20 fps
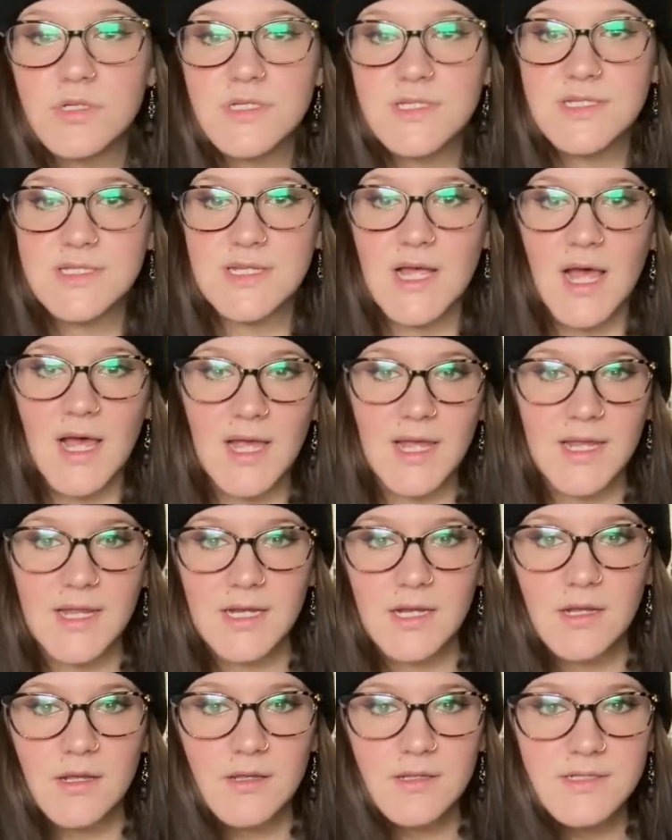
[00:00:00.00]

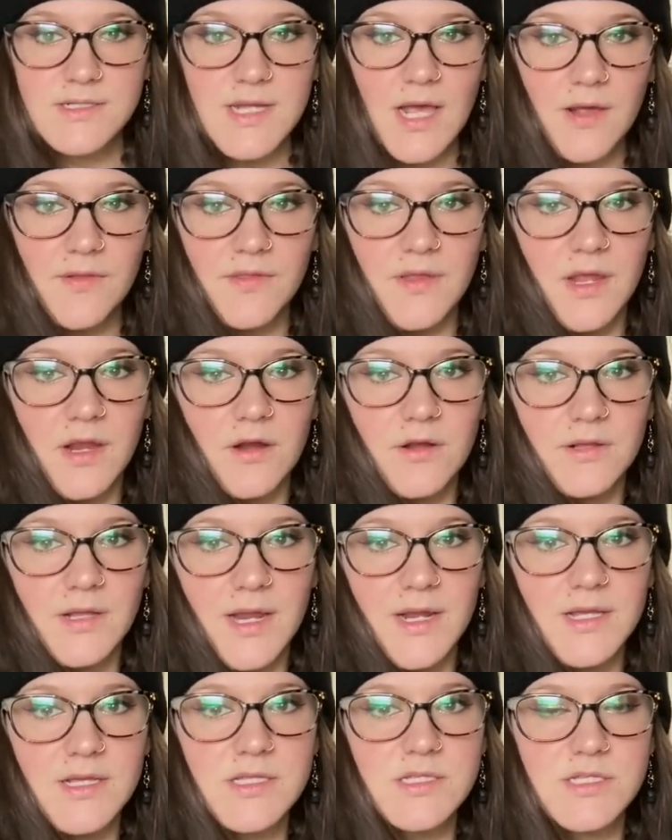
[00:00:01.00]
sign down there,
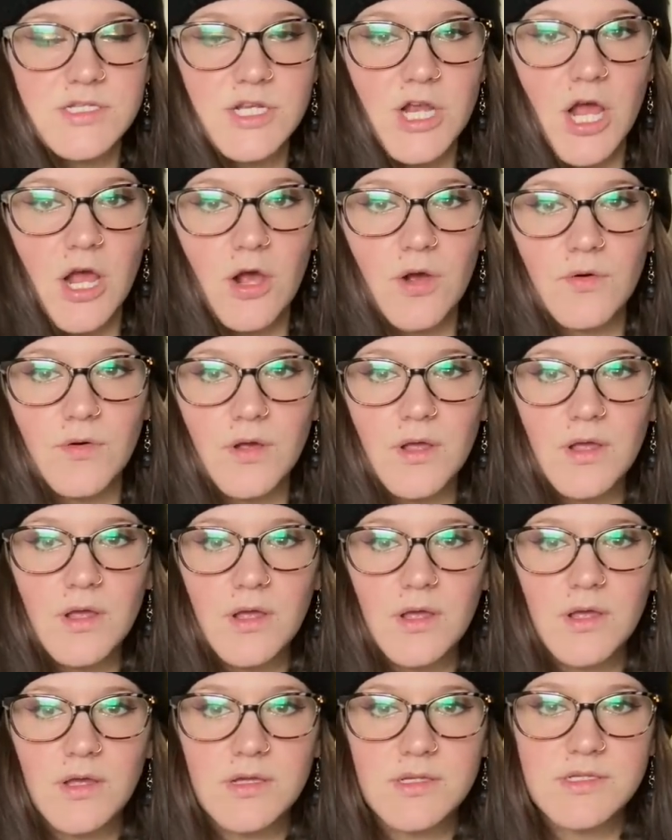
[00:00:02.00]
let it snow.
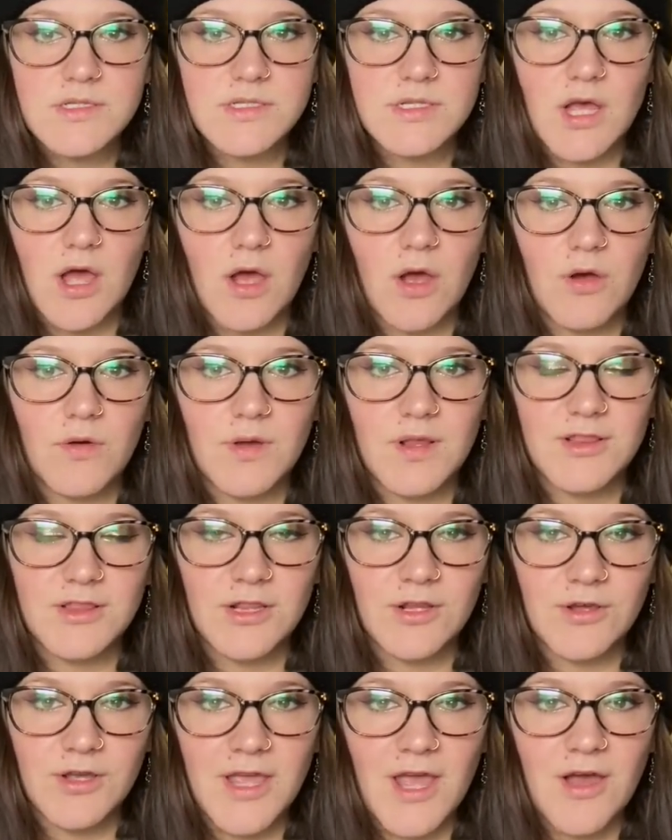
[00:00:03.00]
So
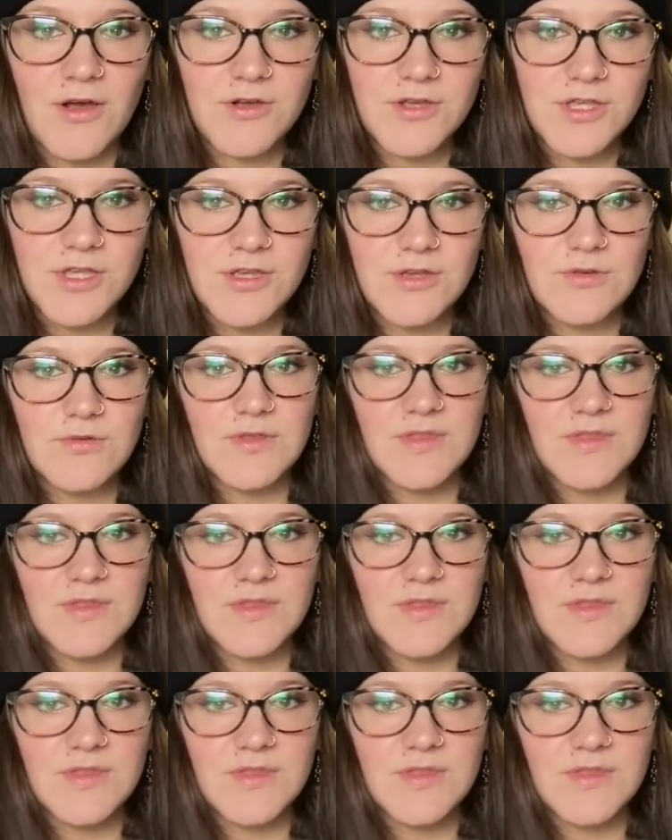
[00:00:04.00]
look how cute